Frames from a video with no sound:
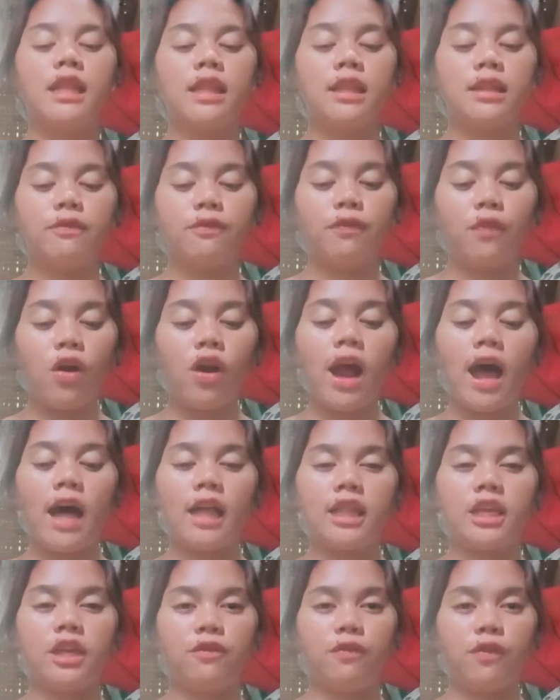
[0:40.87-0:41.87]

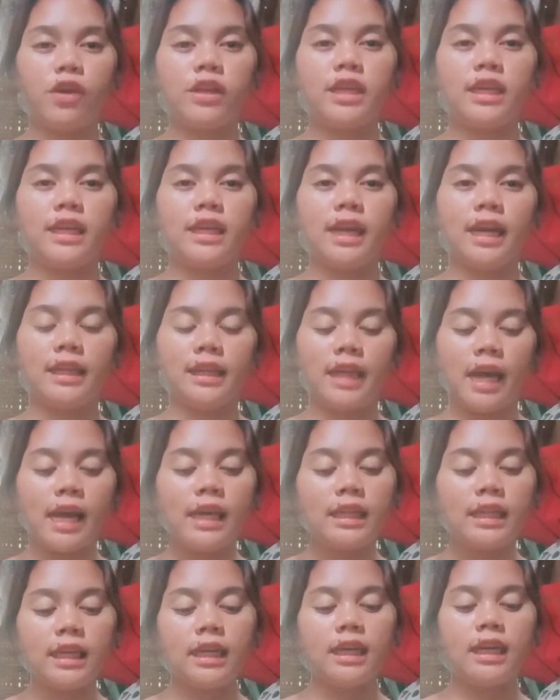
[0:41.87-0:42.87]
449
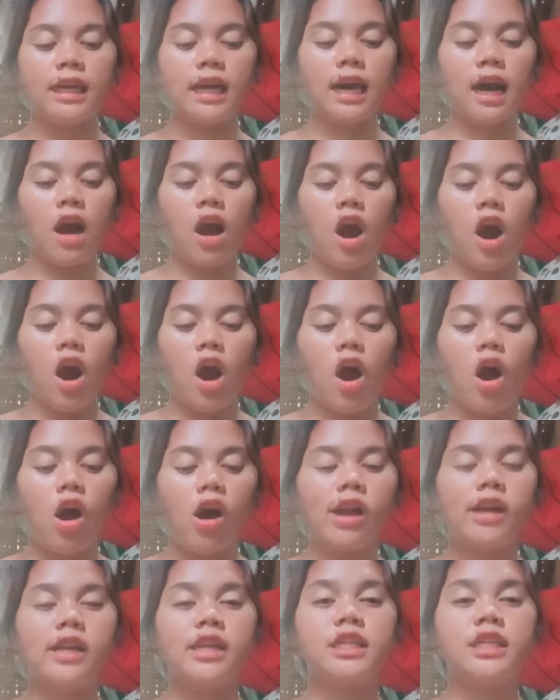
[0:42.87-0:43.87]
AD,
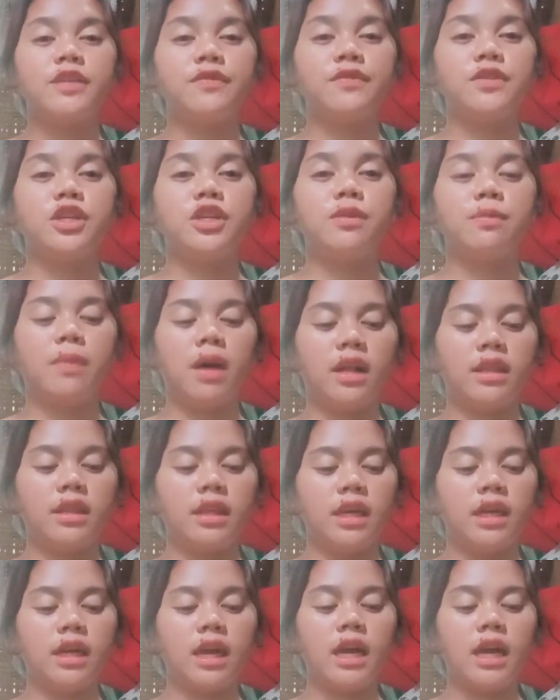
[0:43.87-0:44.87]
hordes of
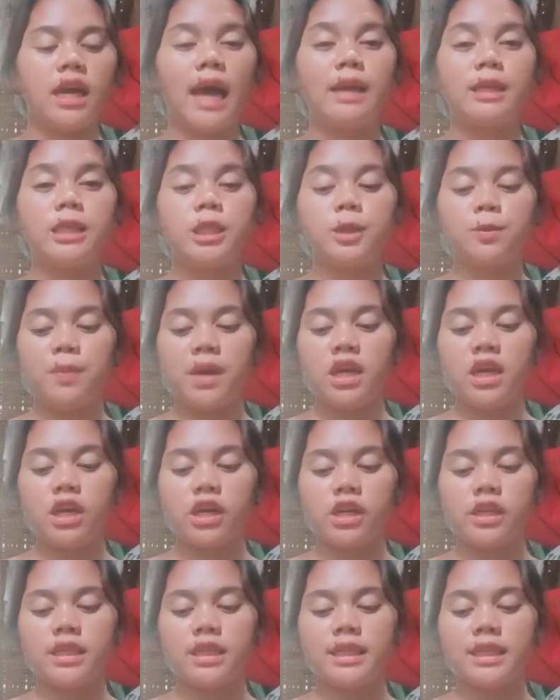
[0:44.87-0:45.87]
Germanic
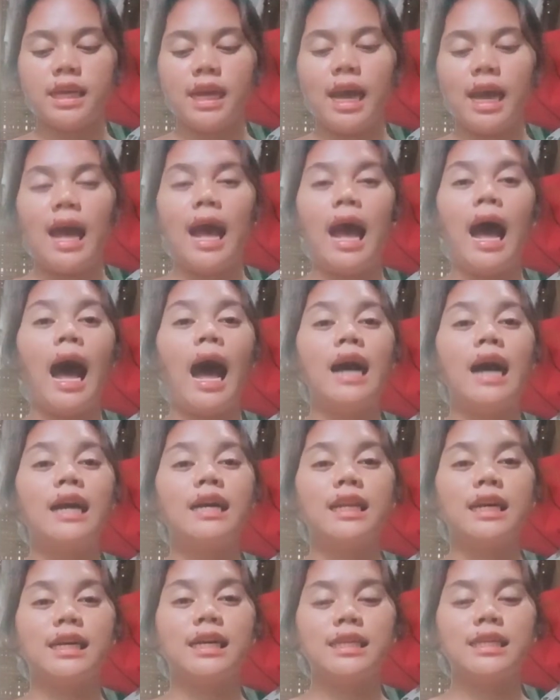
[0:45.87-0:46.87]
speakers,
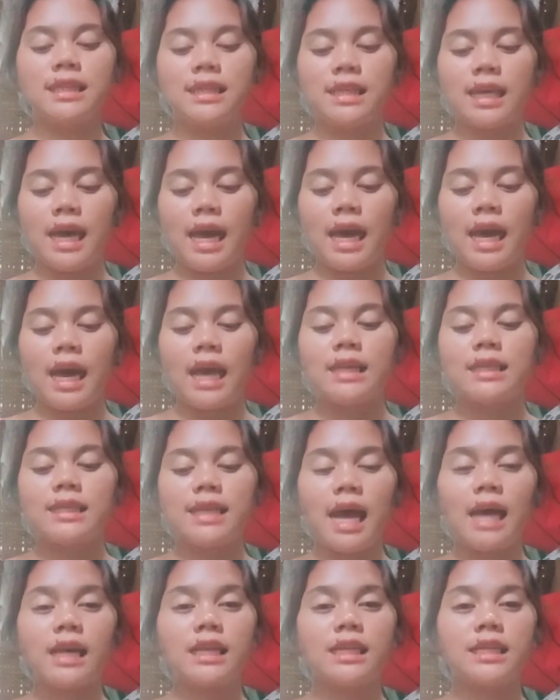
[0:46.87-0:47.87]
Angles,
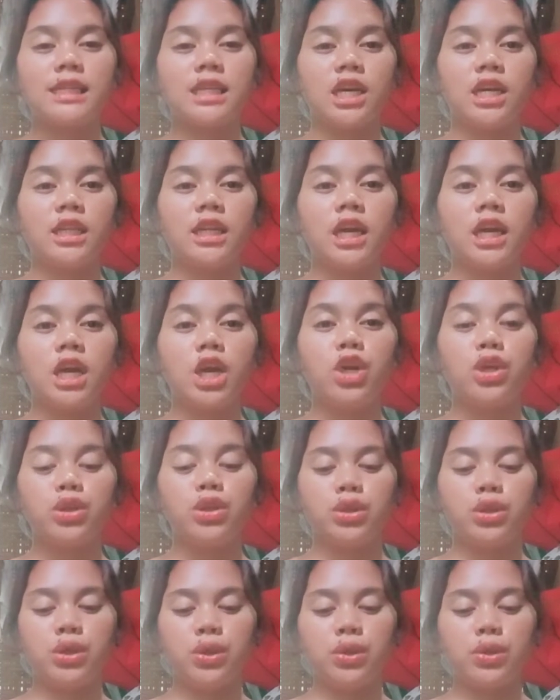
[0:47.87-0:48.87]
Saxon,
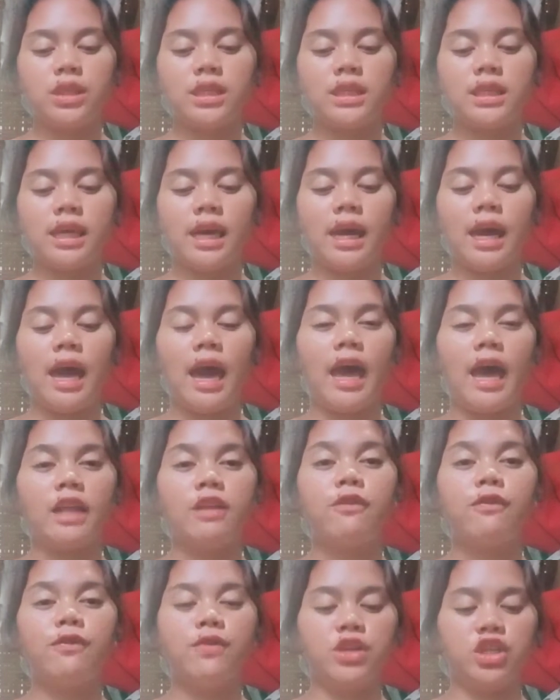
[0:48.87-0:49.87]
Jutes, and
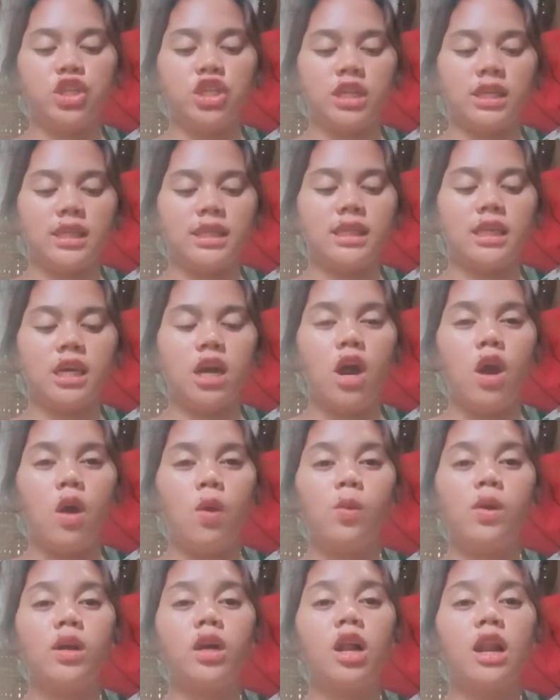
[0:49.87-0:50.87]
Frisians,
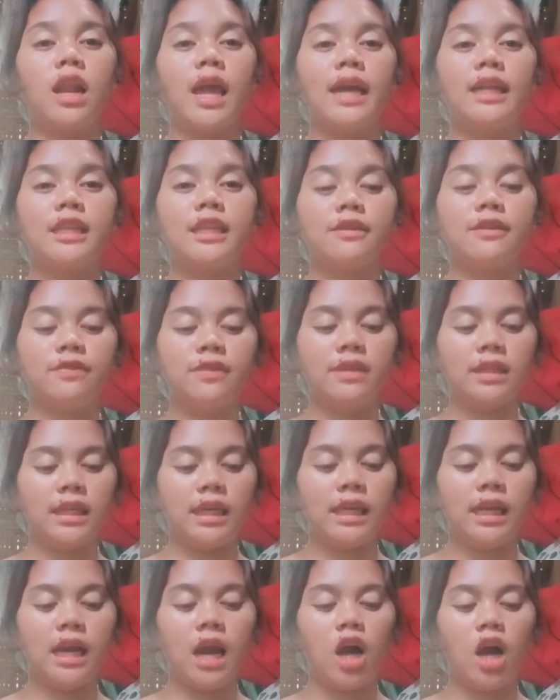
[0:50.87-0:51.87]
were
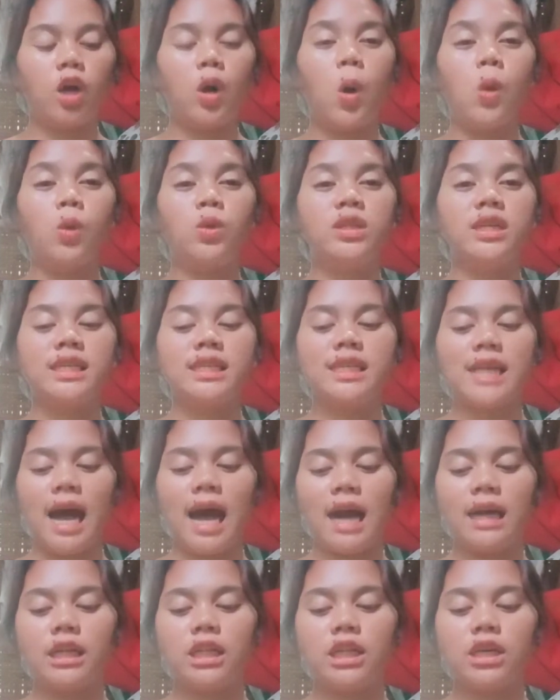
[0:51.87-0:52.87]
collectively called as
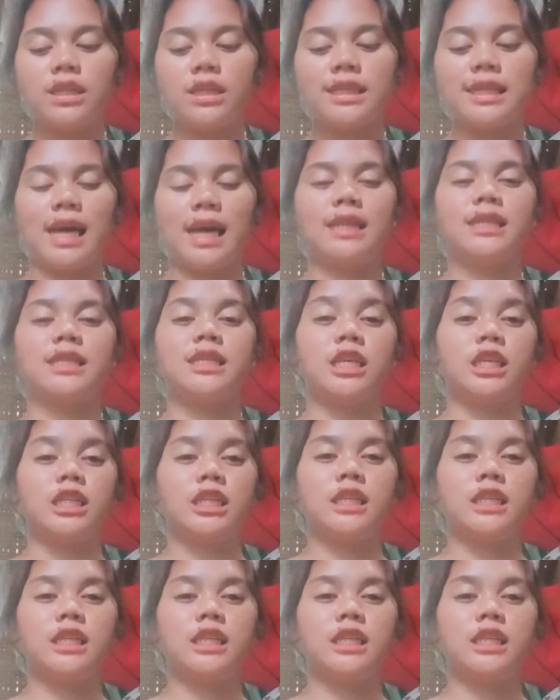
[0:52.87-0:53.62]
Anglo-Saxons,